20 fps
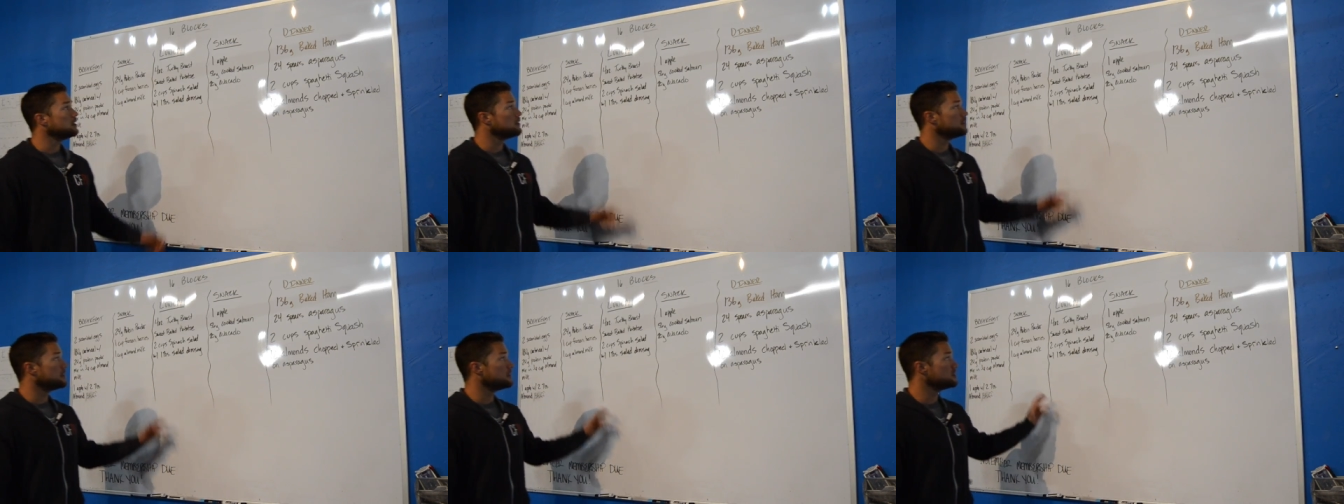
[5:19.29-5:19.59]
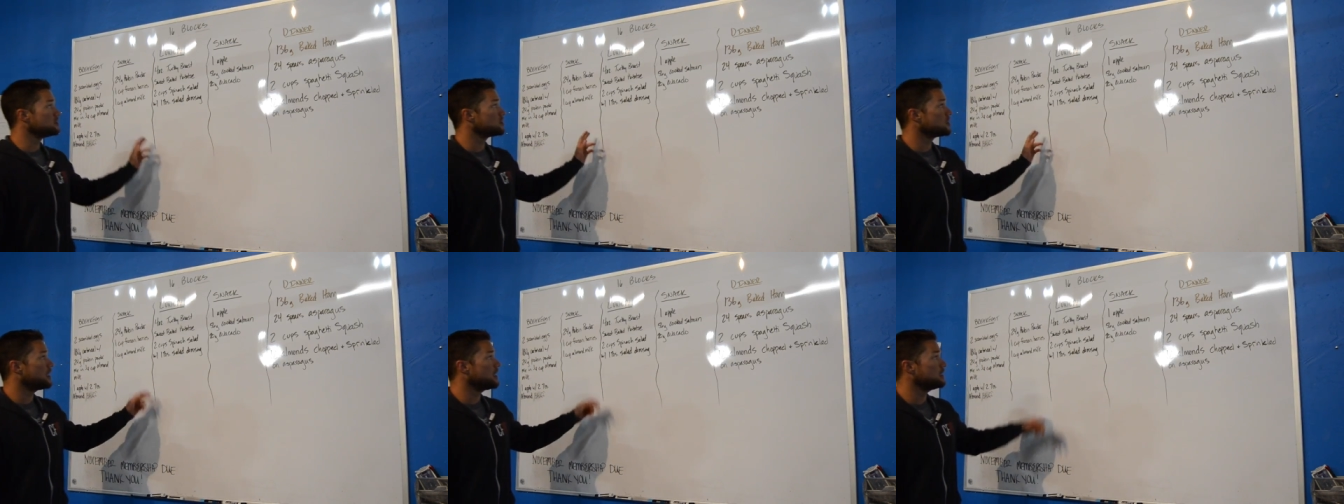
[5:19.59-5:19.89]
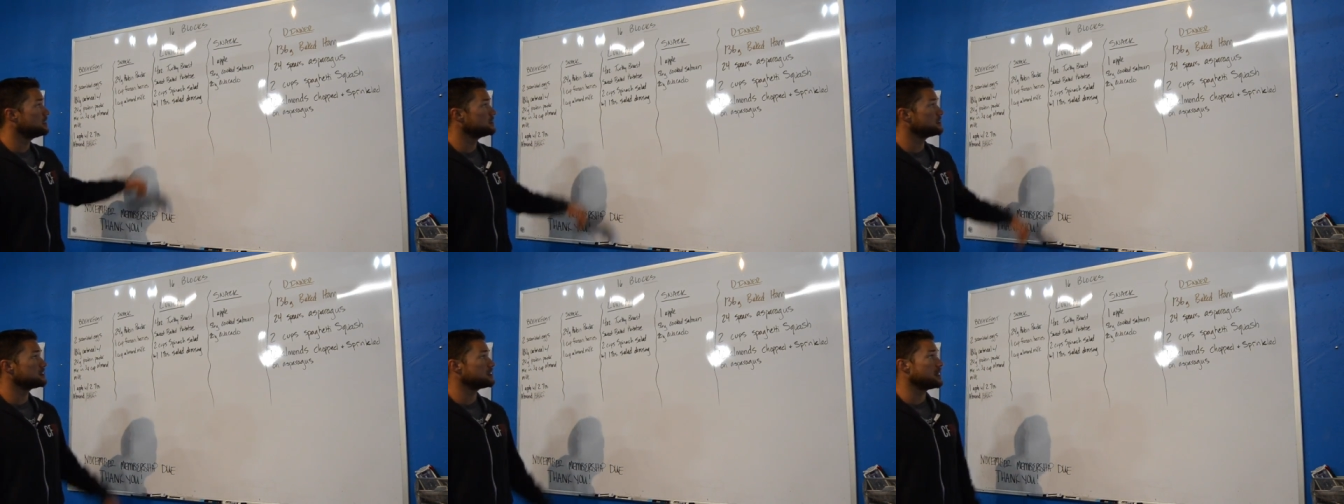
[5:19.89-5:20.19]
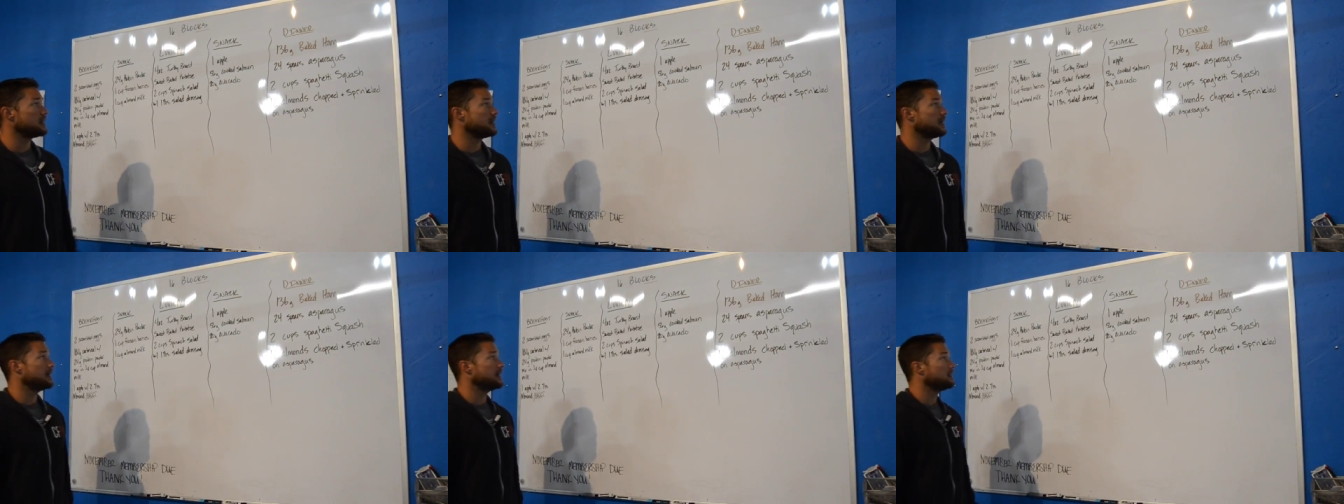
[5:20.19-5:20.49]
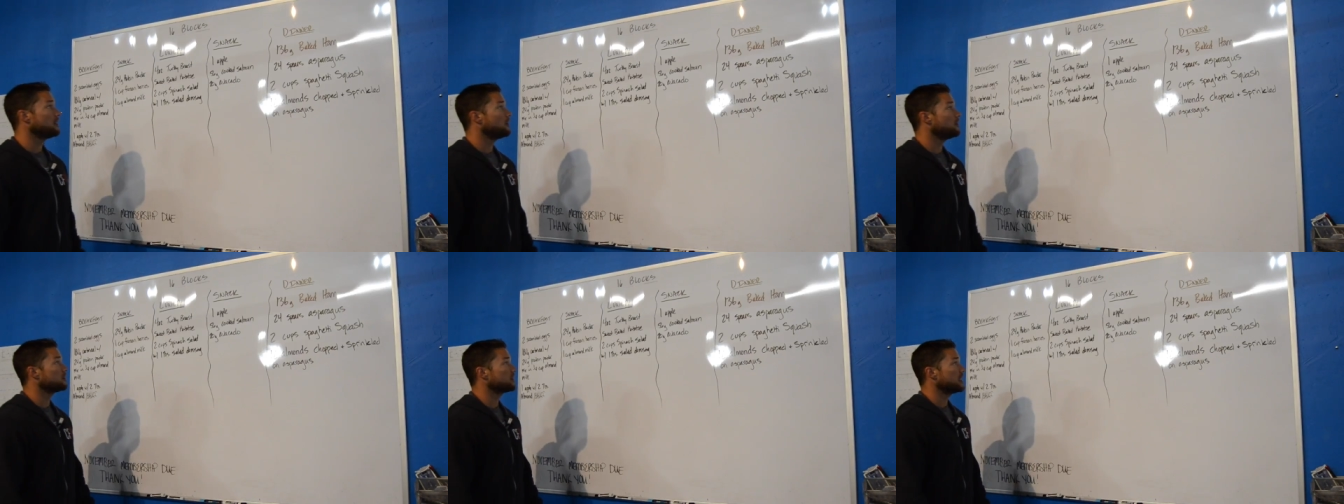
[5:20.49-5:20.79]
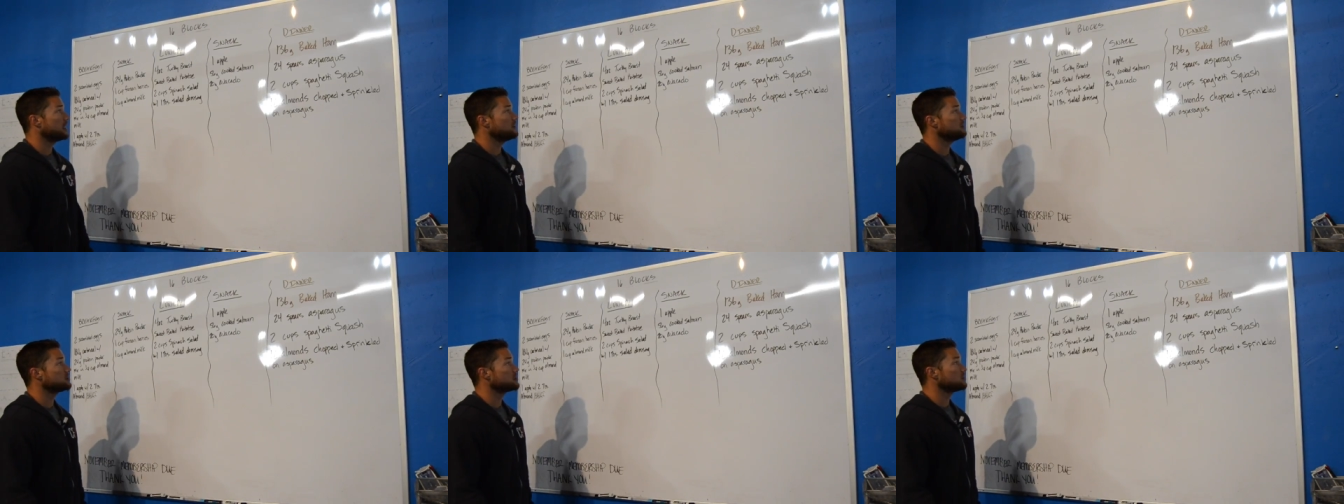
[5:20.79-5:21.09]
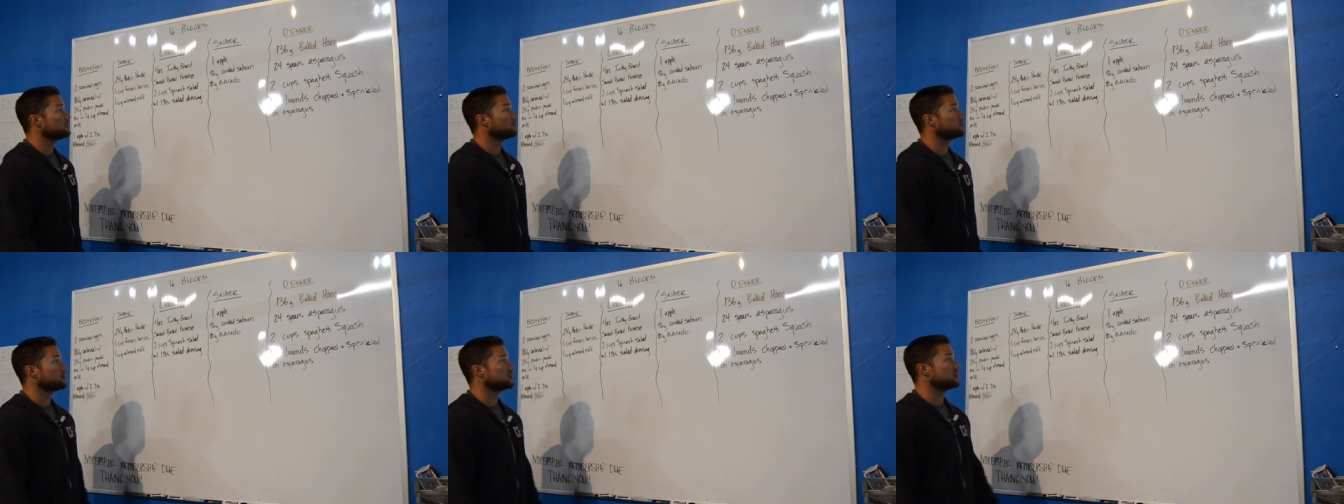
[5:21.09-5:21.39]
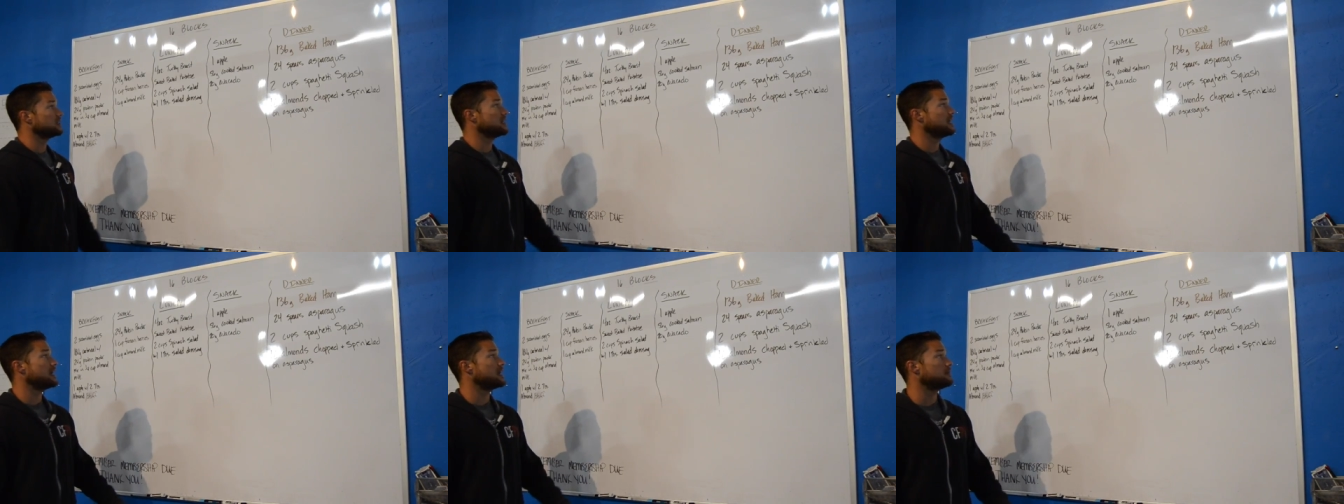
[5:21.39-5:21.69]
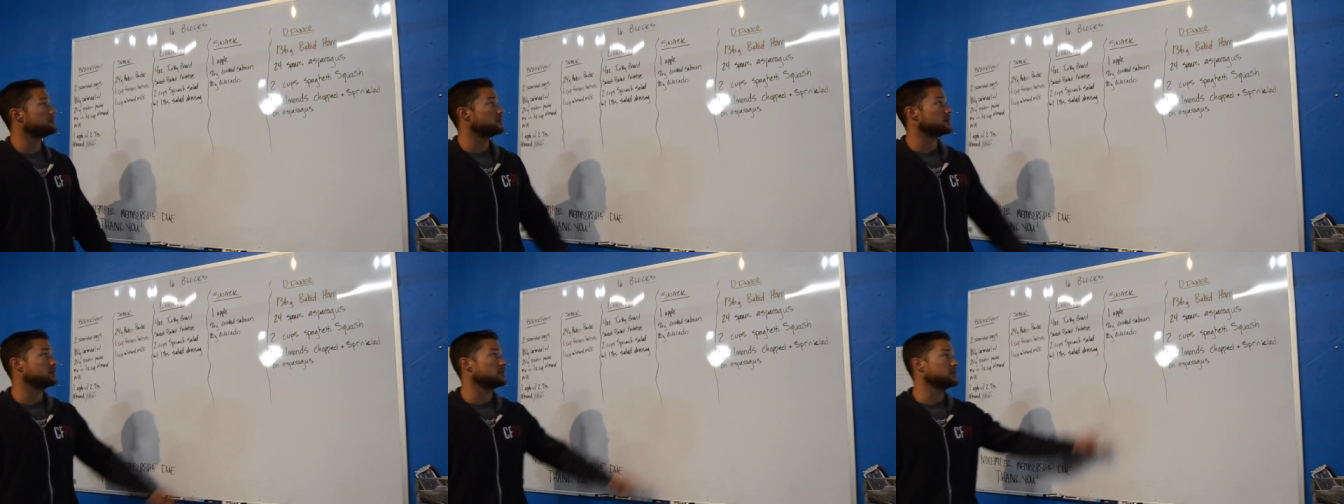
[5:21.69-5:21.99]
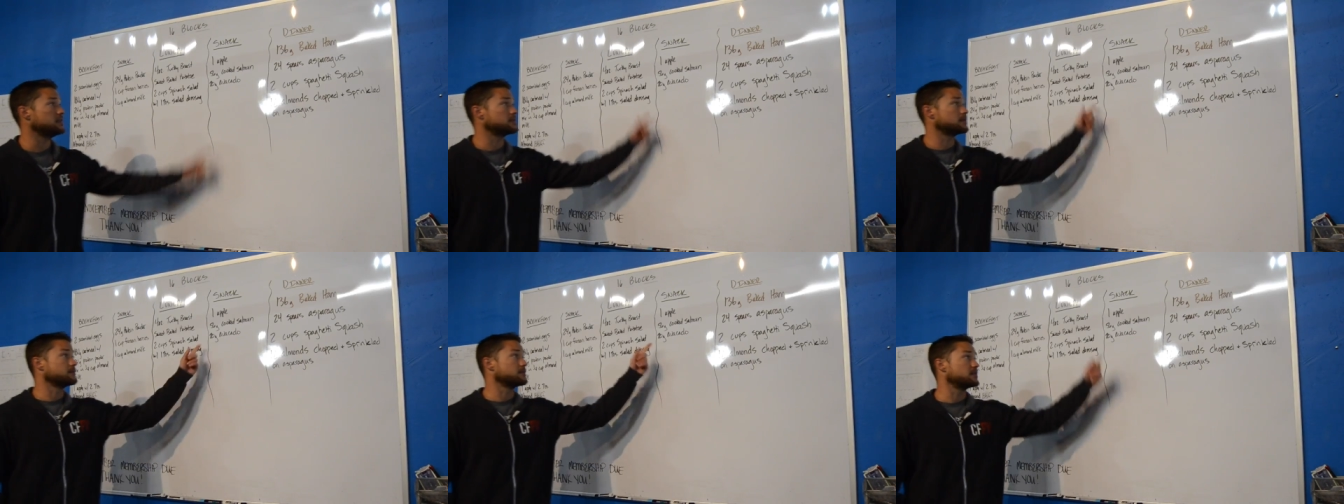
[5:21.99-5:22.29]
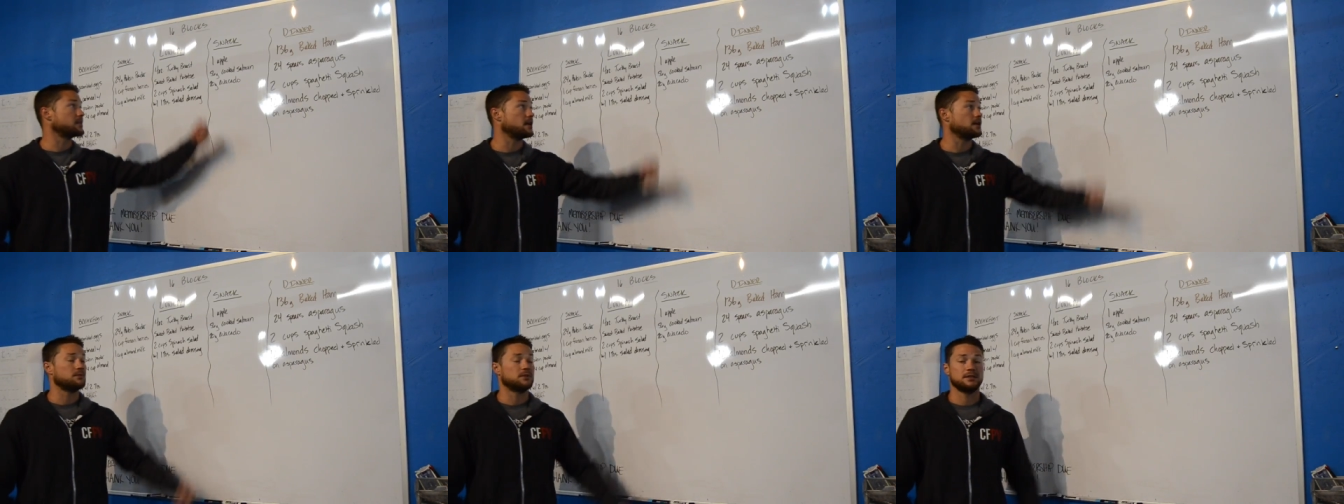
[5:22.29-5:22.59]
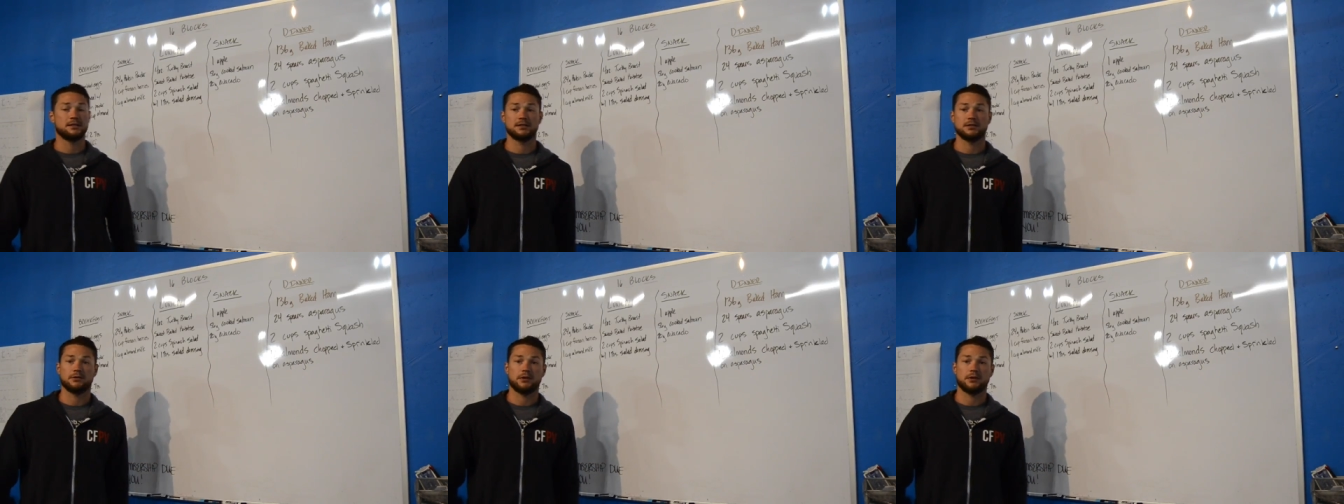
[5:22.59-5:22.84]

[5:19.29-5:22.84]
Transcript: than trying to say, okay, so for today I'm going to need some salmon,